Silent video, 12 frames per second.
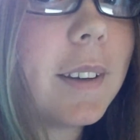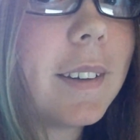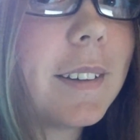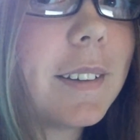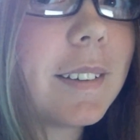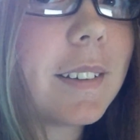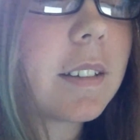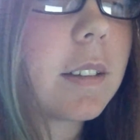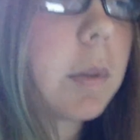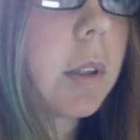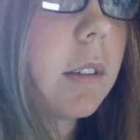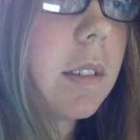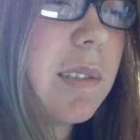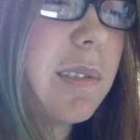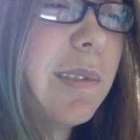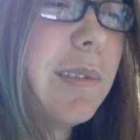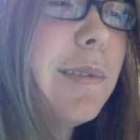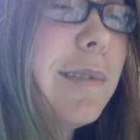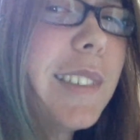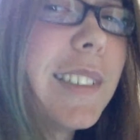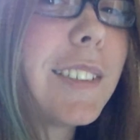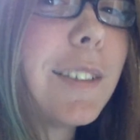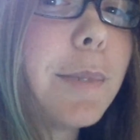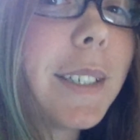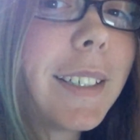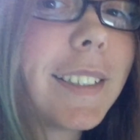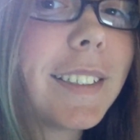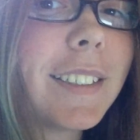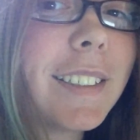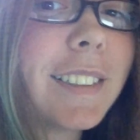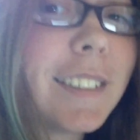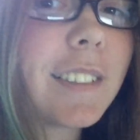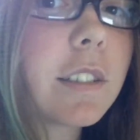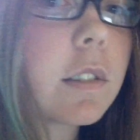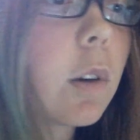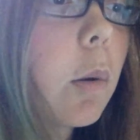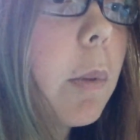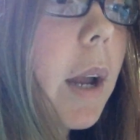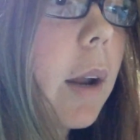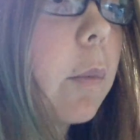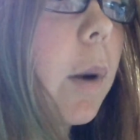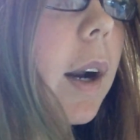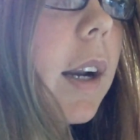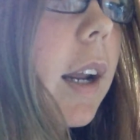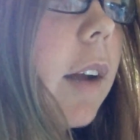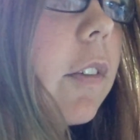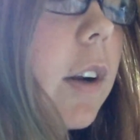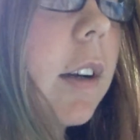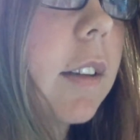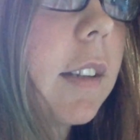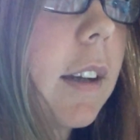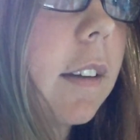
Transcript: because I'm like, oh, it's so bad. So bad. Why did I ever edit that?